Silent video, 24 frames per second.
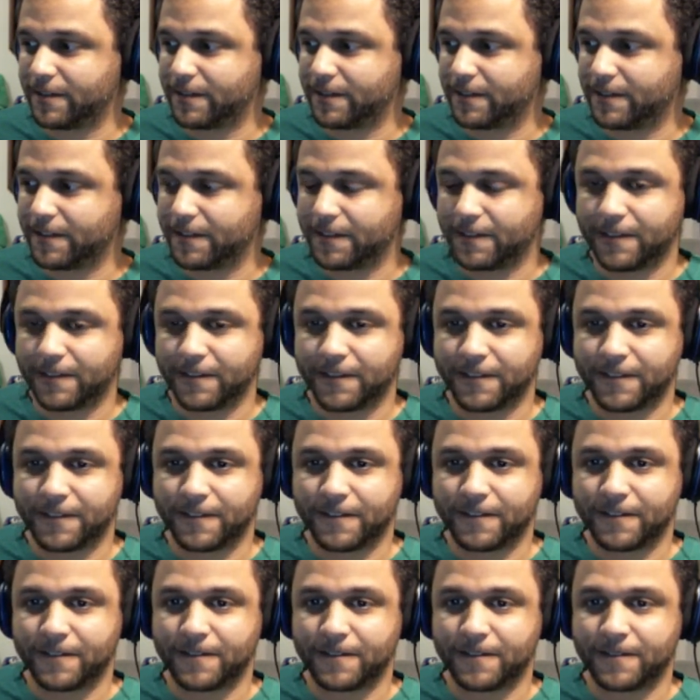Oh no, you
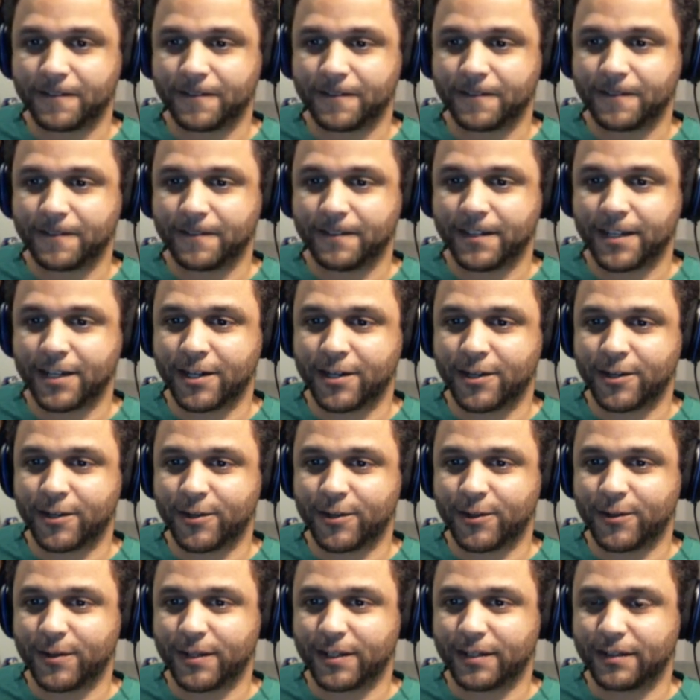put me to sleep.
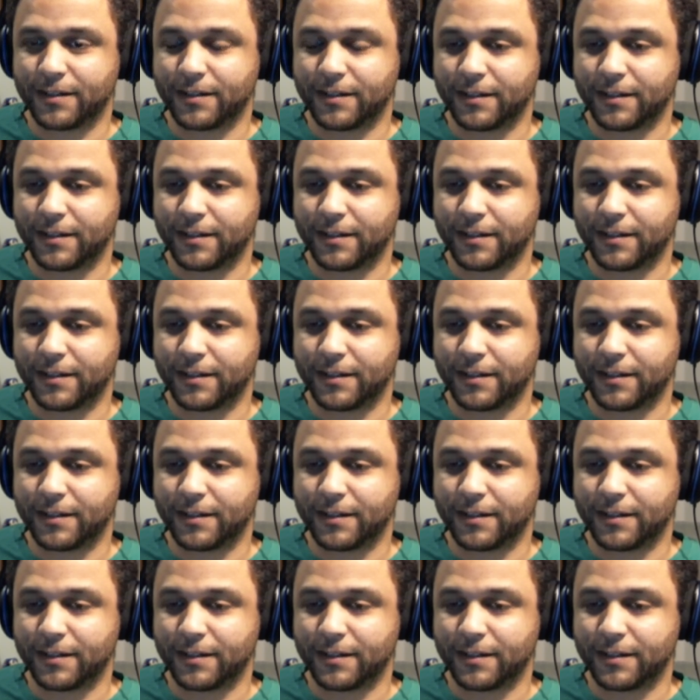No.